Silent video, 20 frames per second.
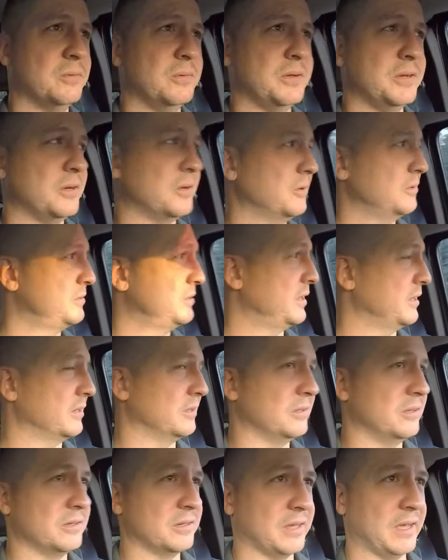go take a
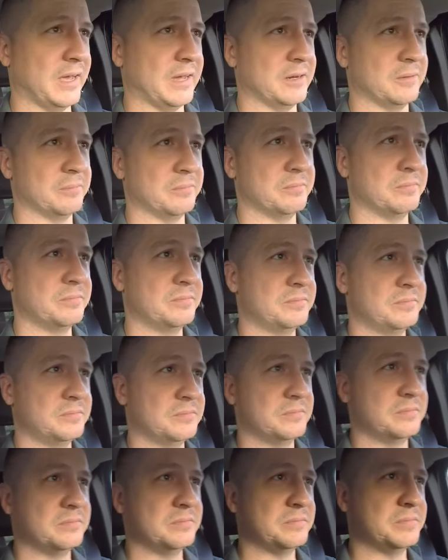look at them,
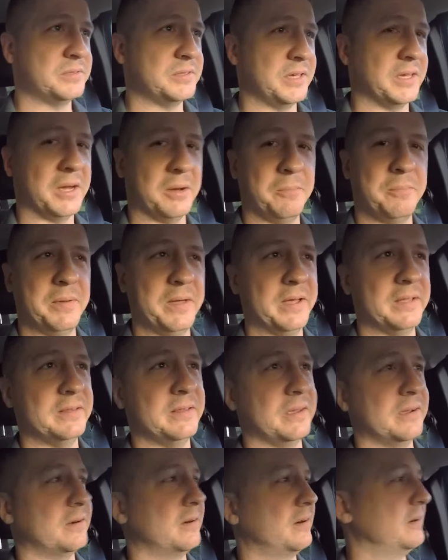see how bad
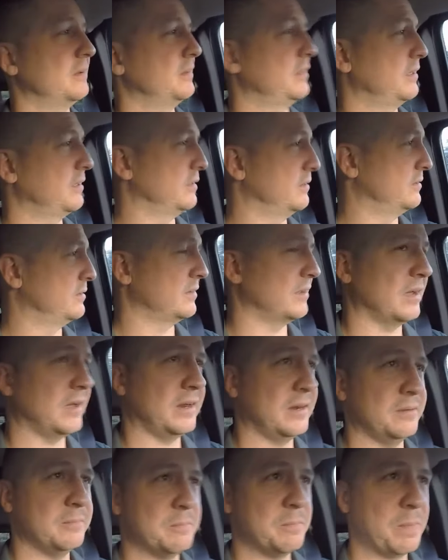they are on the
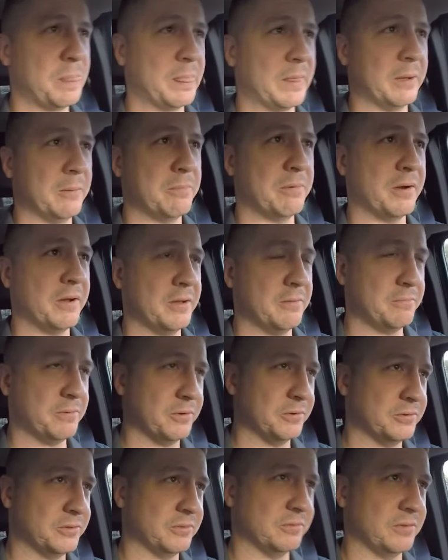inside. I'll probably
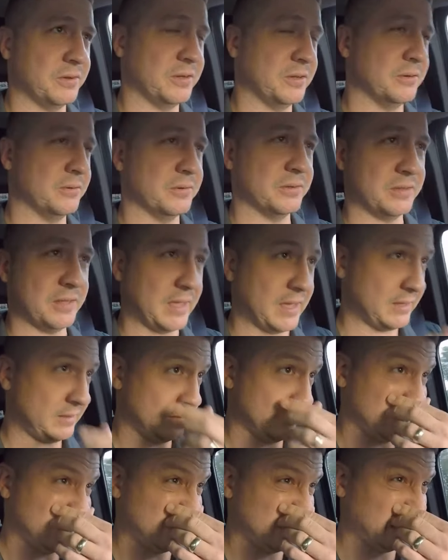post a video with that
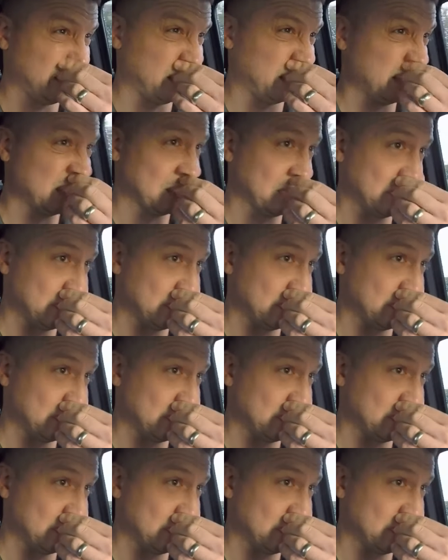to see,